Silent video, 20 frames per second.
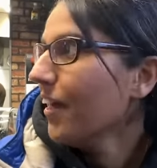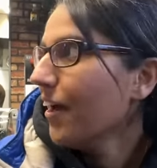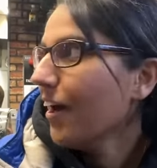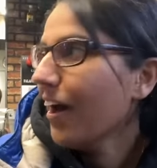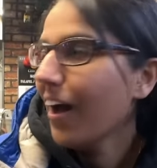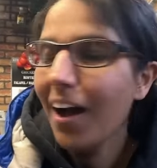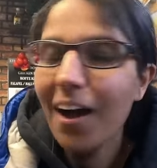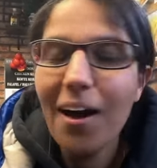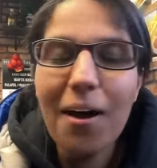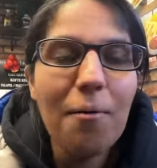
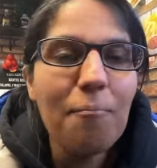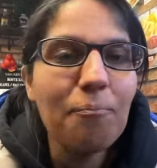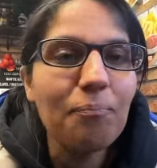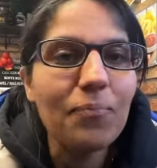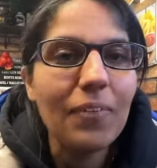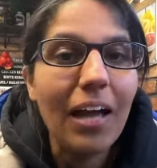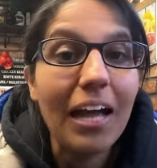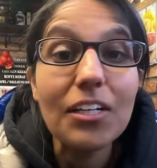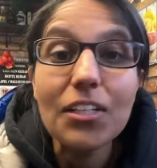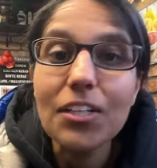
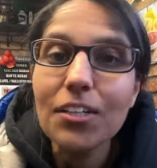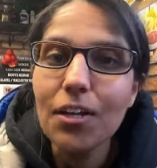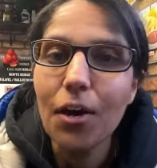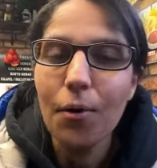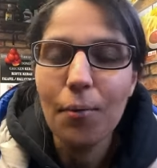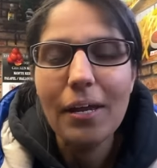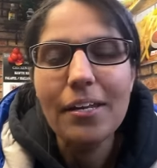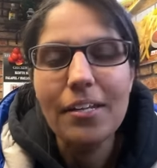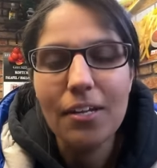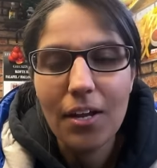actually, no,
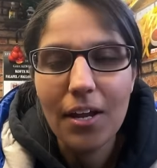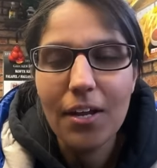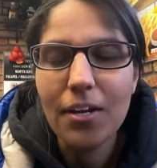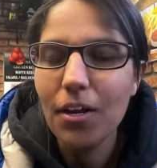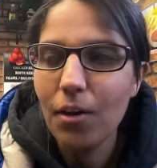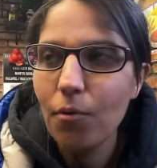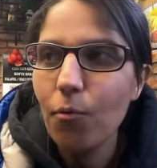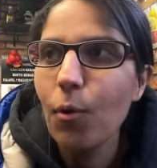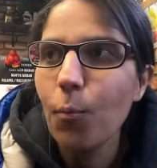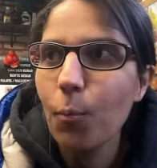it did.
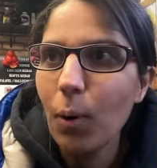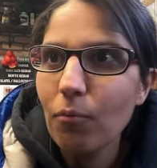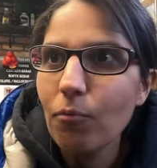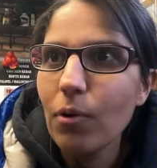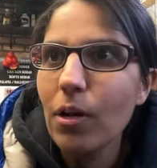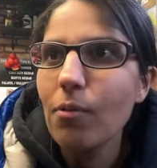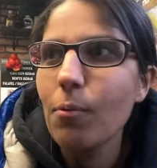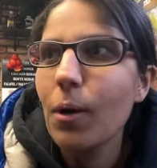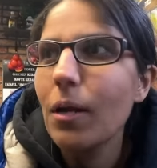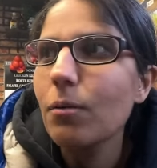It went
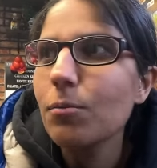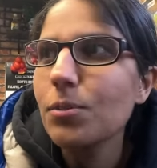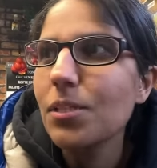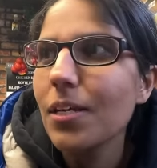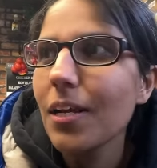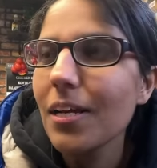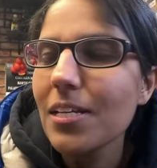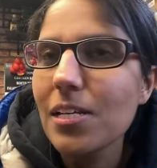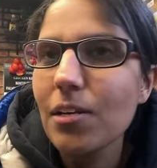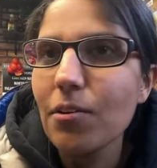really well. It was a
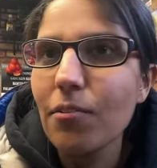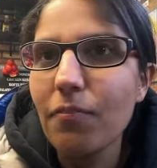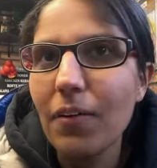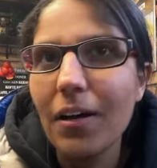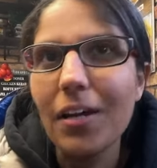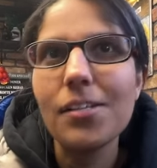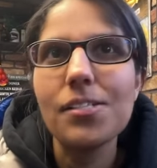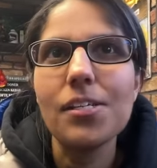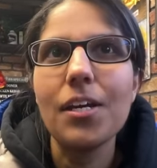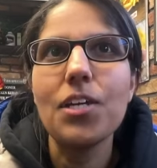nice little
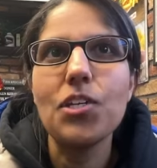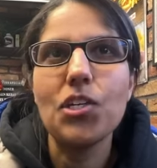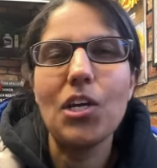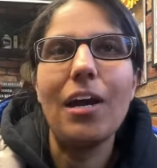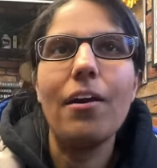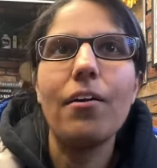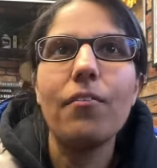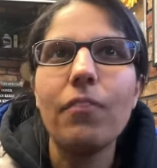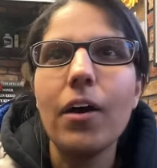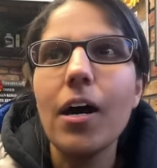fireside
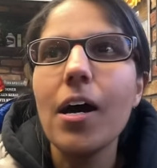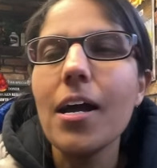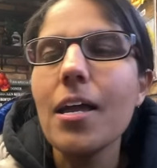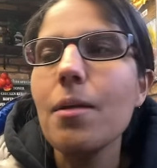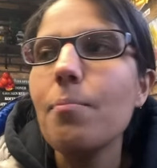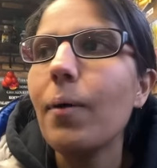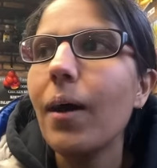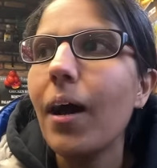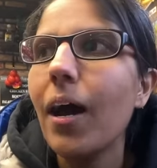chat vibe.